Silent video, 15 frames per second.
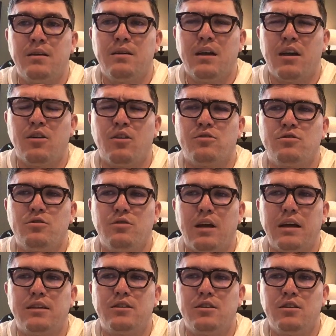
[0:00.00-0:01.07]
I'd also
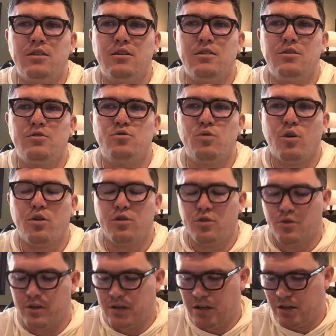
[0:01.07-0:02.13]
like to draw
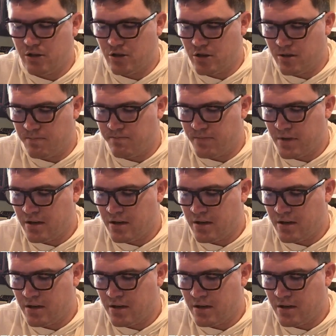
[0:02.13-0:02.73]
your attention